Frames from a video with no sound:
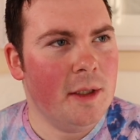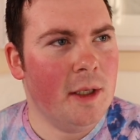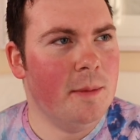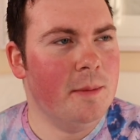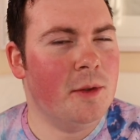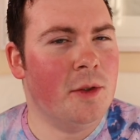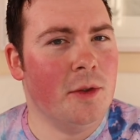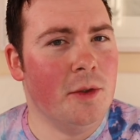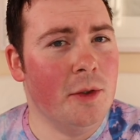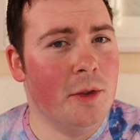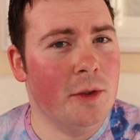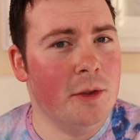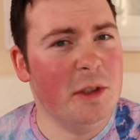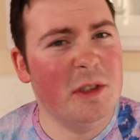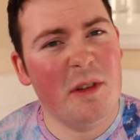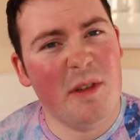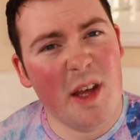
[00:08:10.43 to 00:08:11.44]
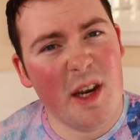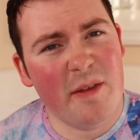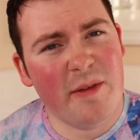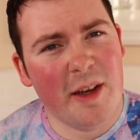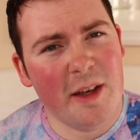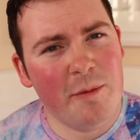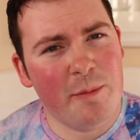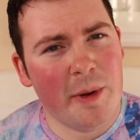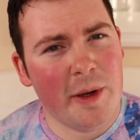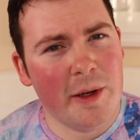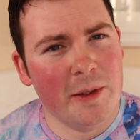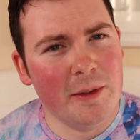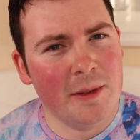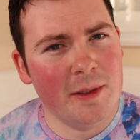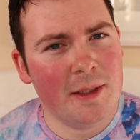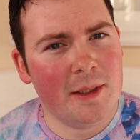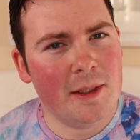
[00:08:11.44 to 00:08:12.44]
up to
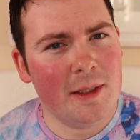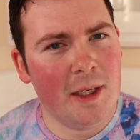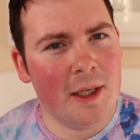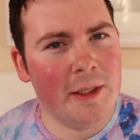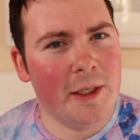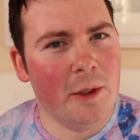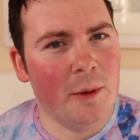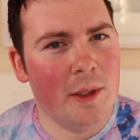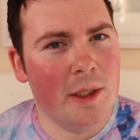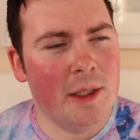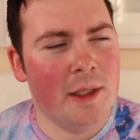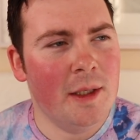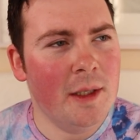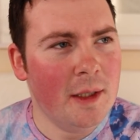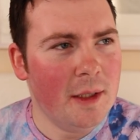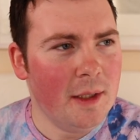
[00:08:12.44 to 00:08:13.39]
£35 an hour,